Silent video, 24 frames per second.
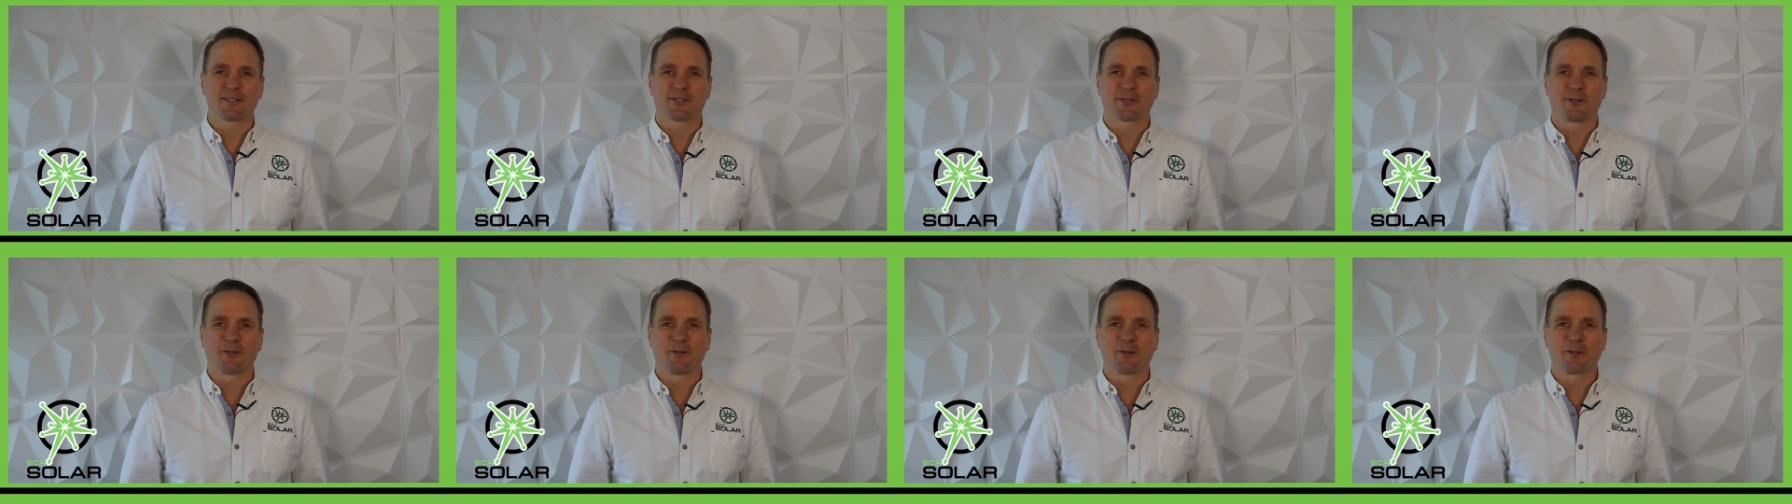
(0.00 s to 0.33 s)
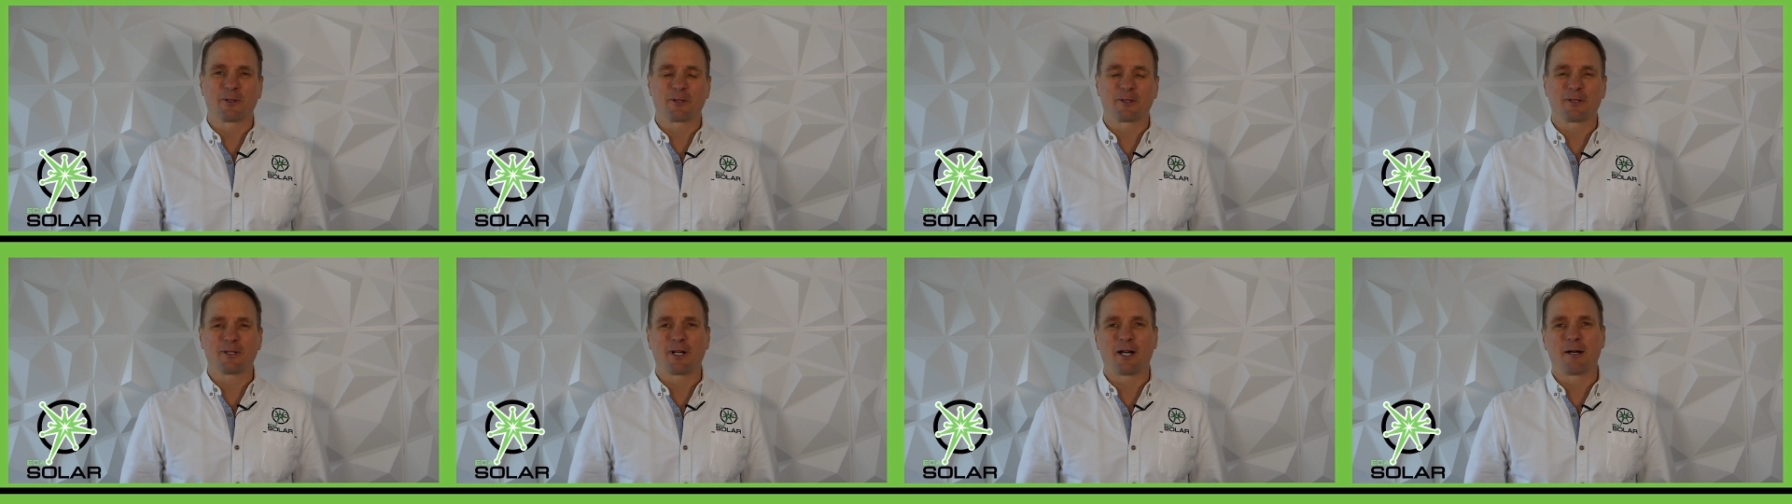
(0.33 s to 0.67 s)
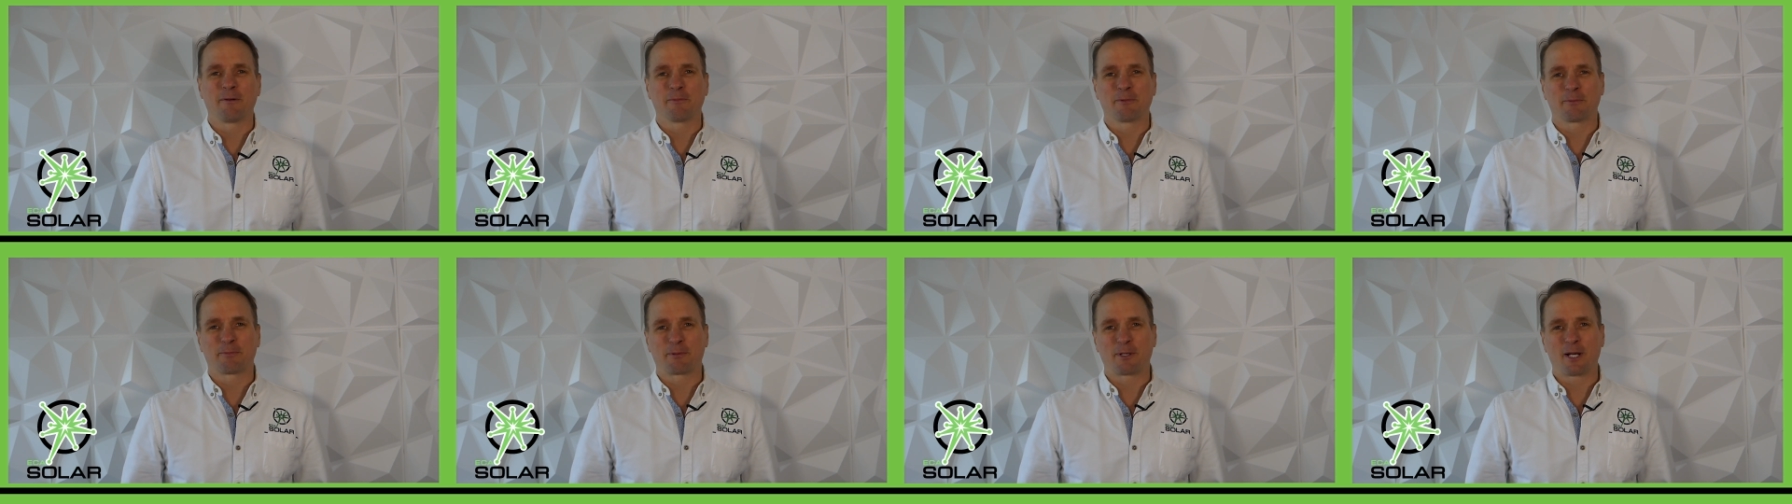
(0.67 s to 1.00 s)
Solar.
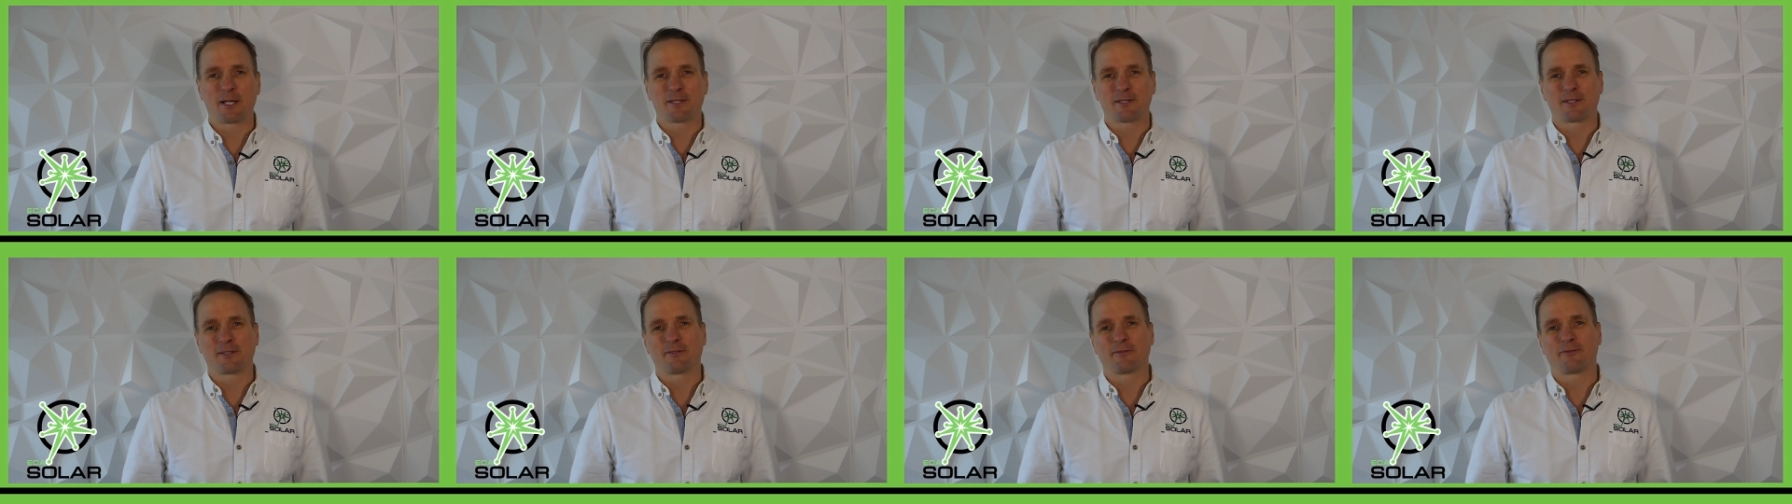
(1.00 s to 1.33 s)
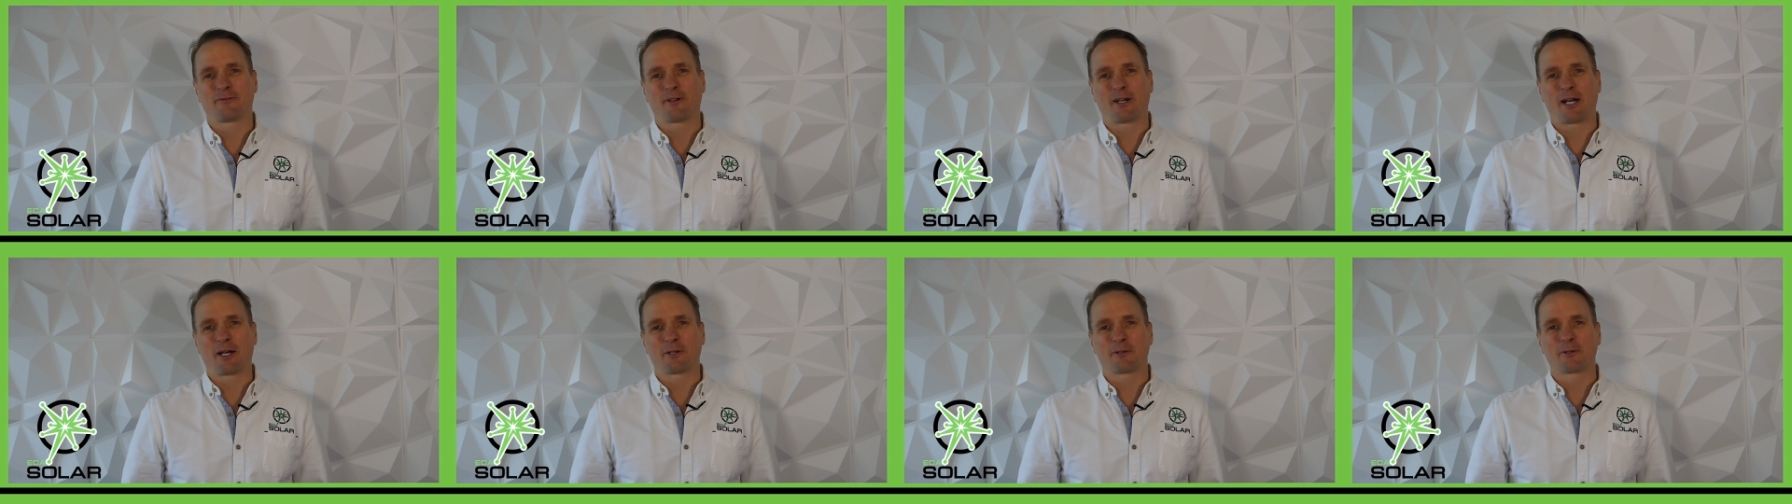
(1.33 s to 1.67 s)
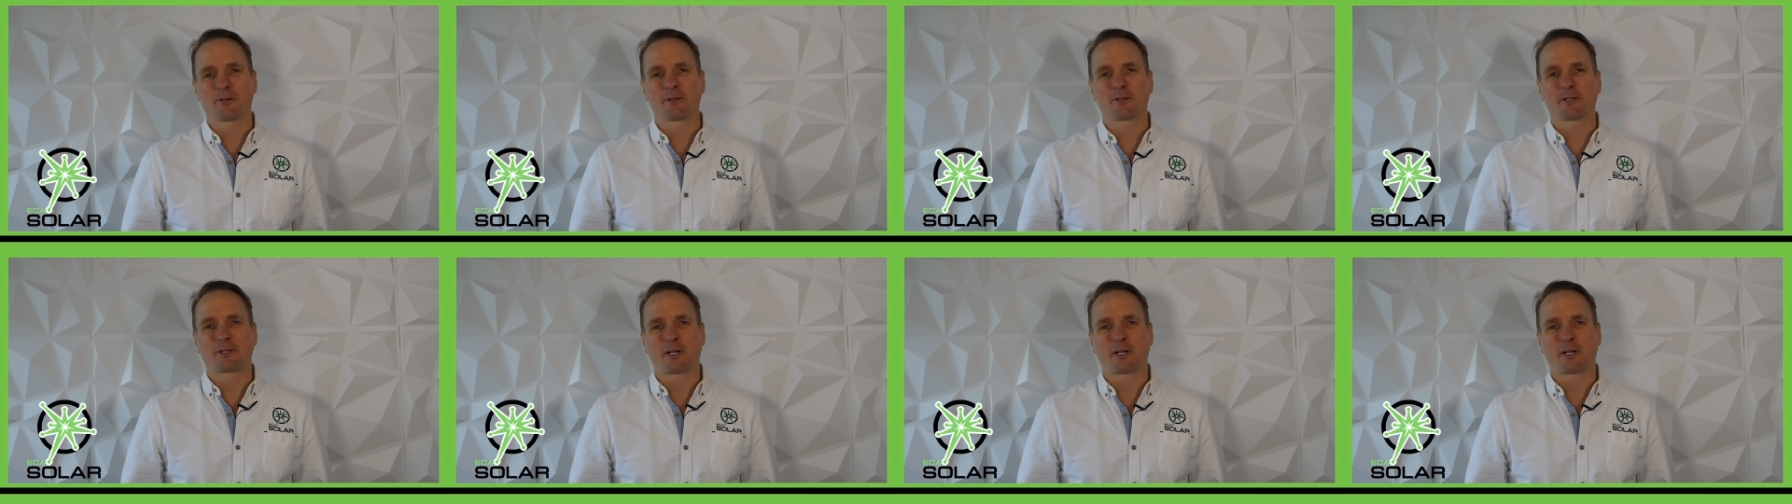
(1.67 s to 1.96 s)
I'm the president and founder of the